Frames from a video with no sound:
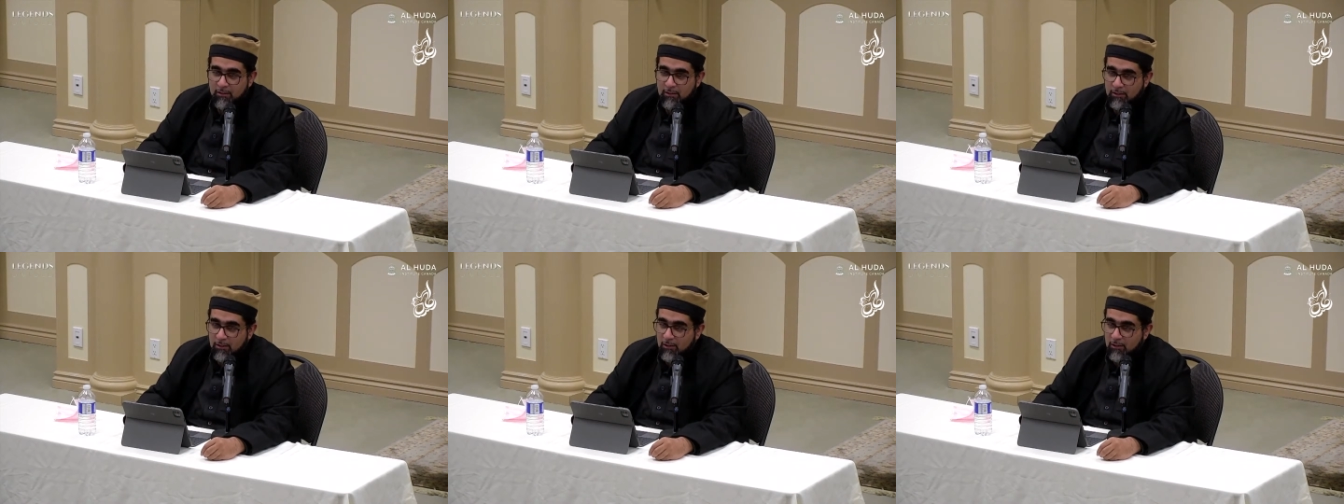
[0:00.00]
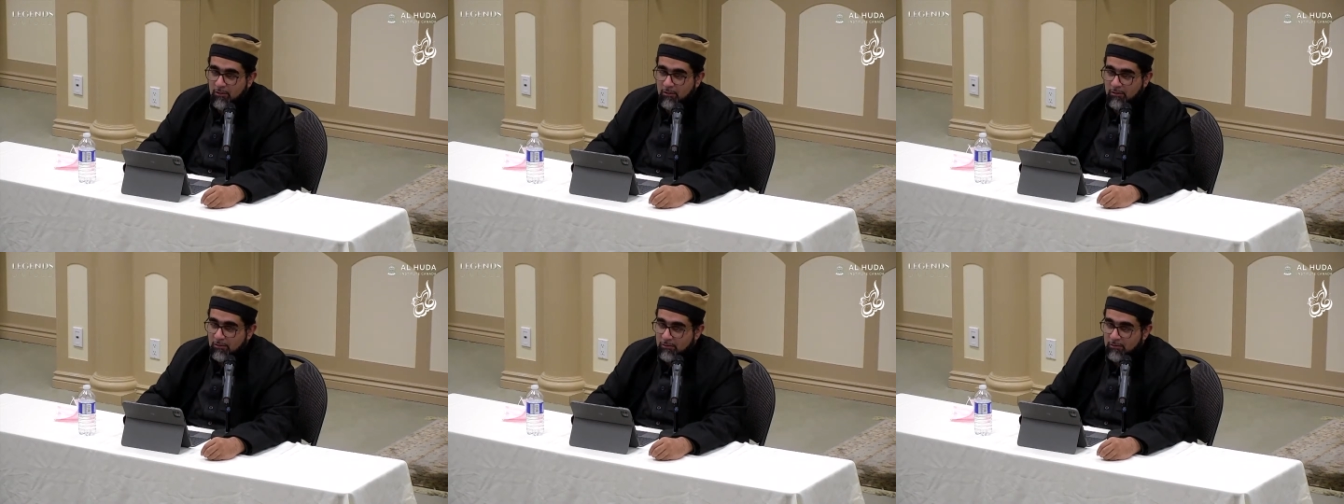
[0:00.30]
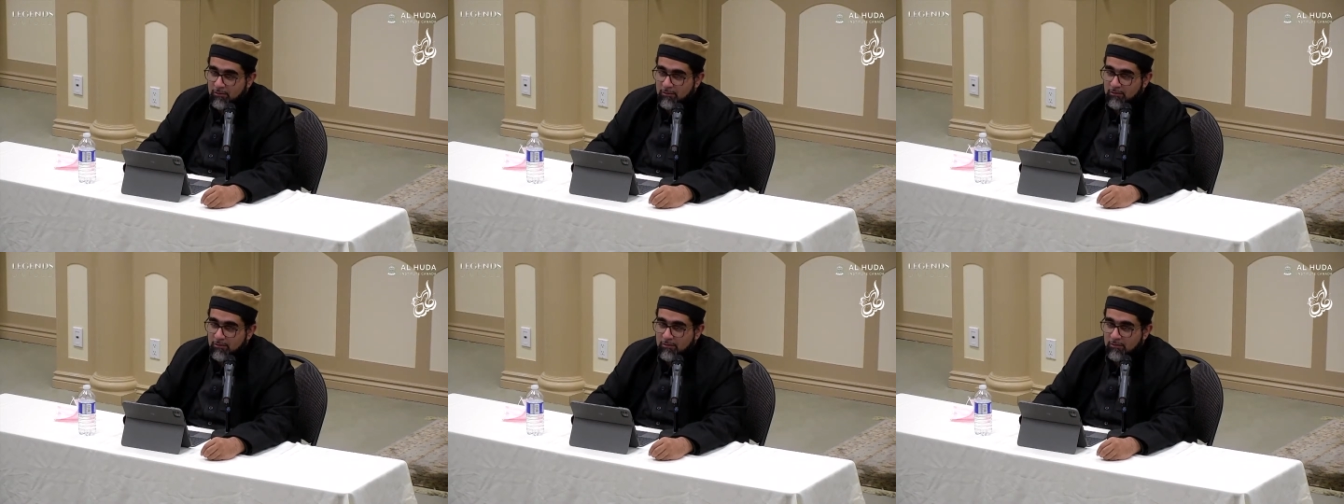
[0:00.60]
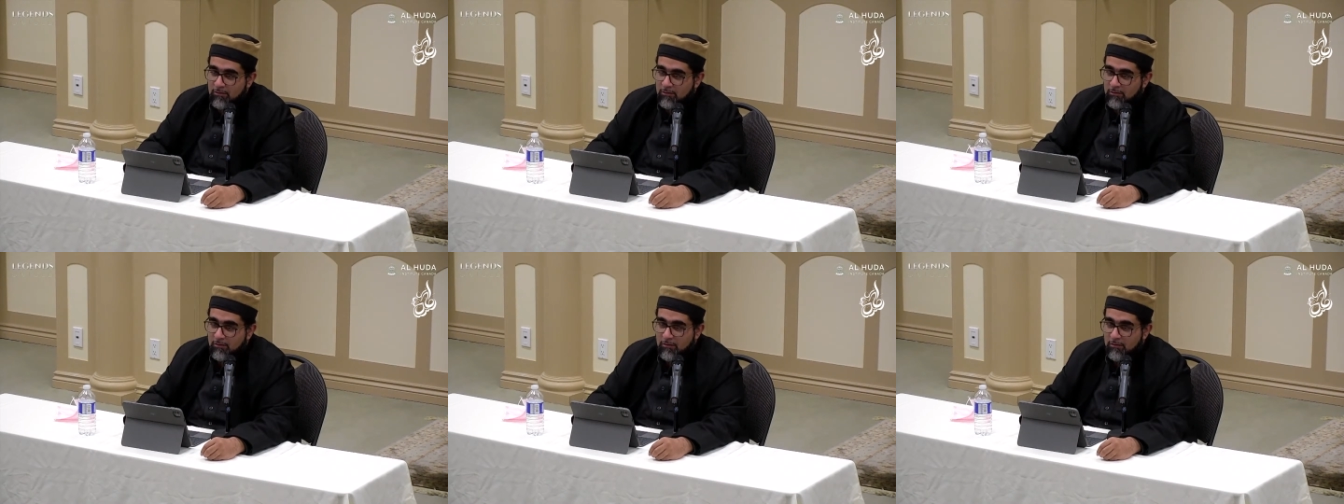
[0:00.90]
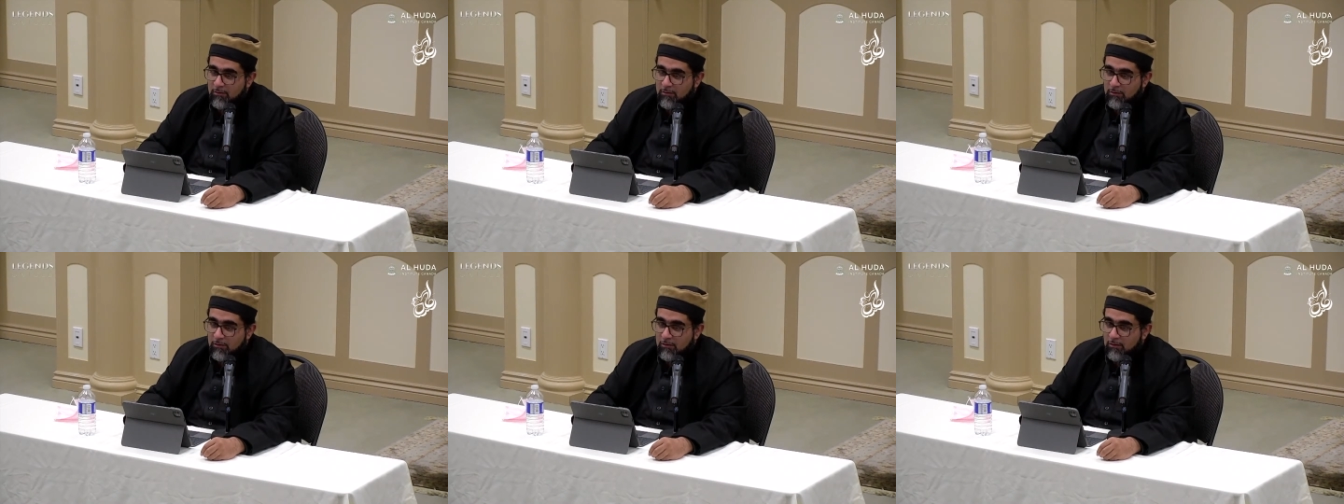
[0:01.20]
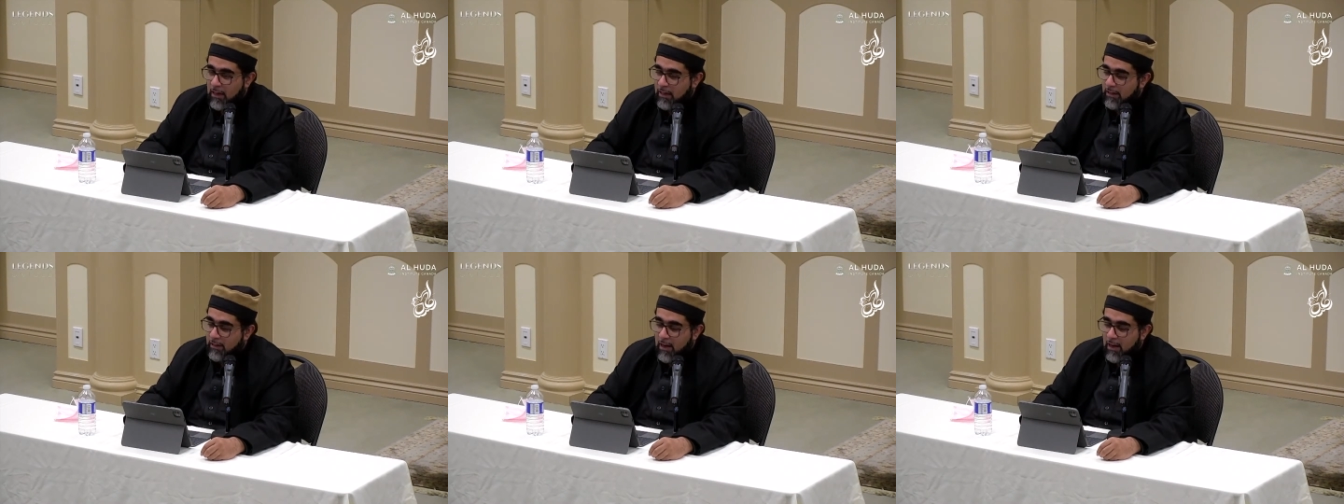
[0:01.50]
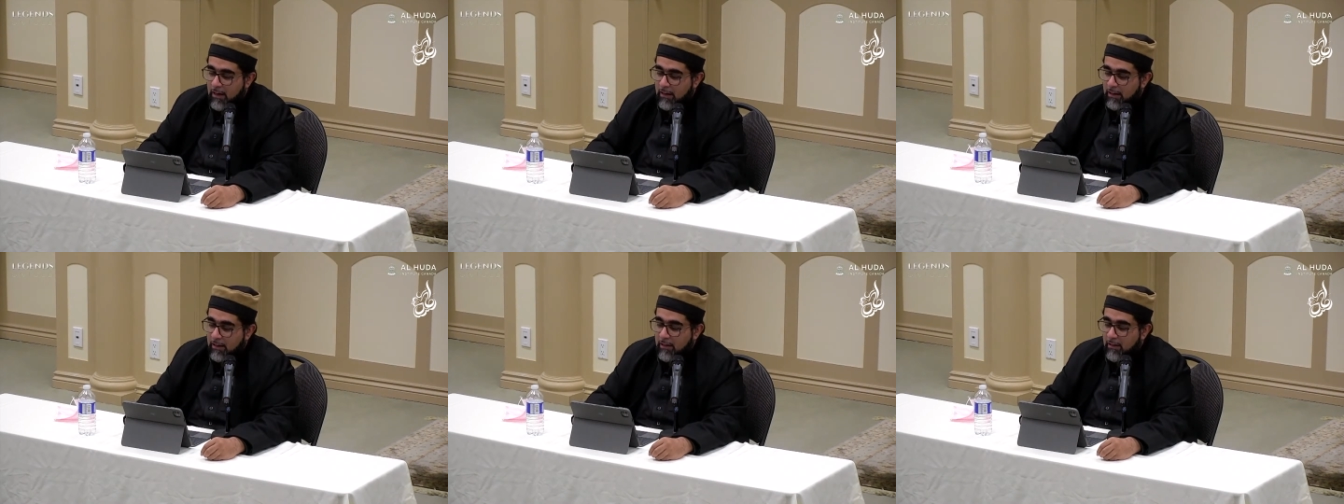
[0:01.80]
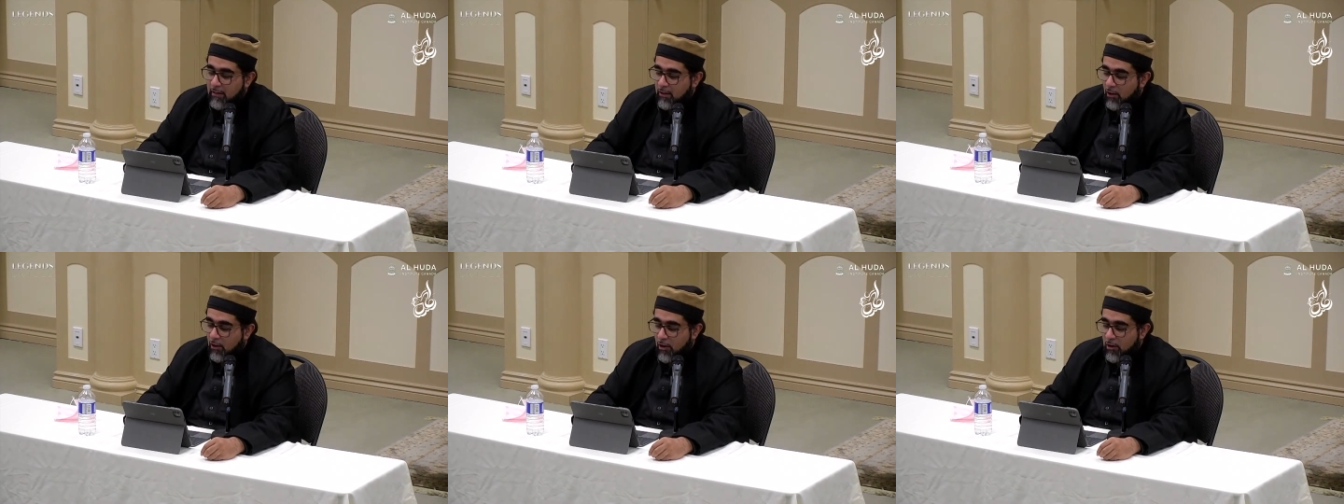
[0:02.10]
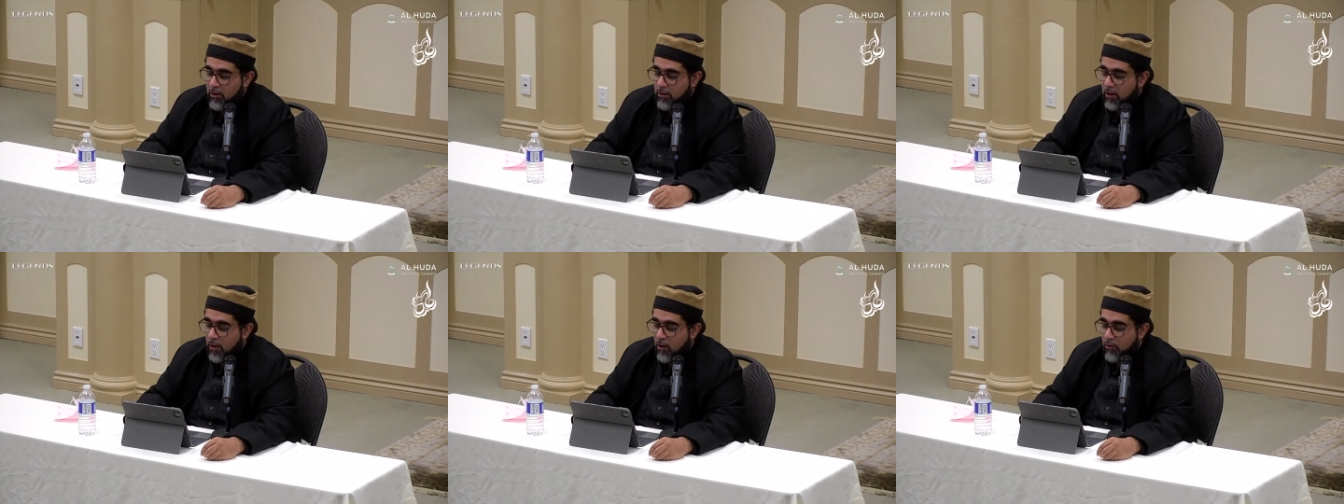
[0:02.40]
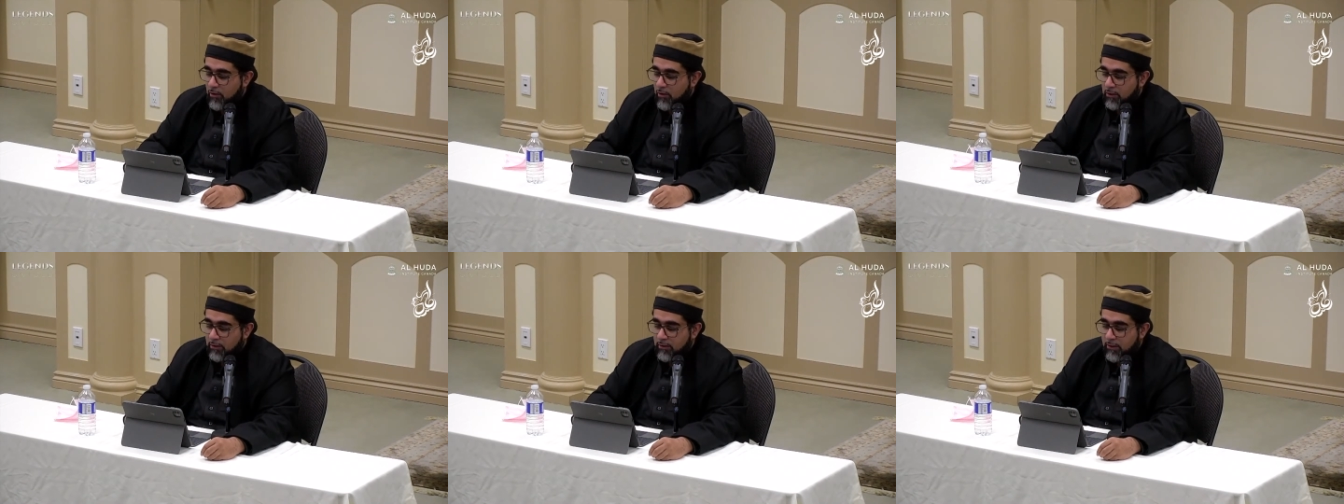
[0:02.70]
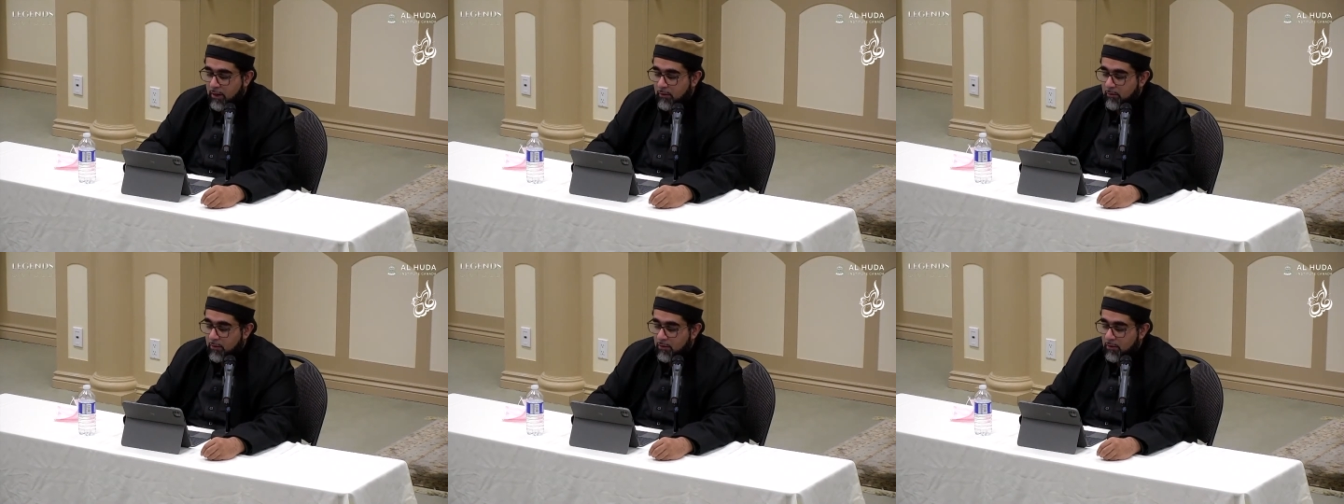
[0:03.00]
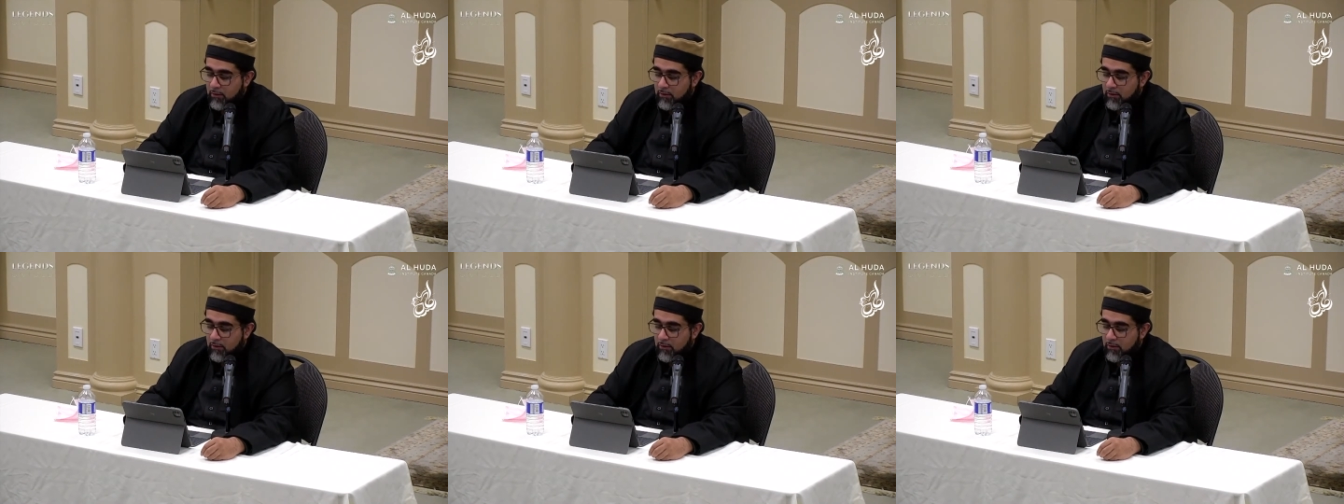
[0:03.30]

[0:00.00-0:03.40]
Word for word: No? Hmm? I, I need a louder excitement.